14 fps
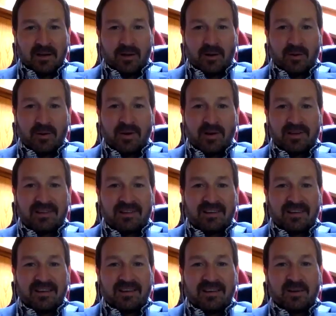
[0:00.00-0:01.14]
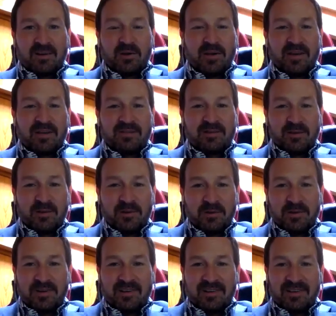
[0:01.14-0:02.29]
All right. Good
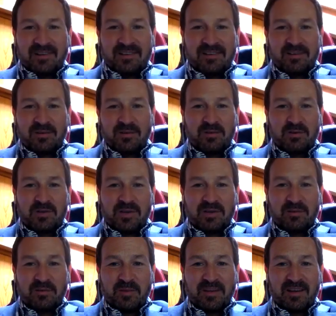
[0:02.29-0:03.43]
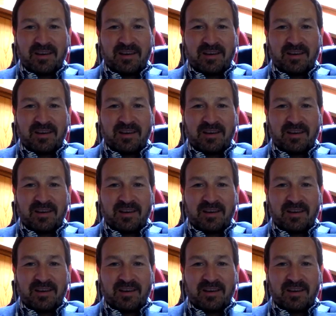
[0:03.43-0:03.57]
afternoon to you, gentlemen.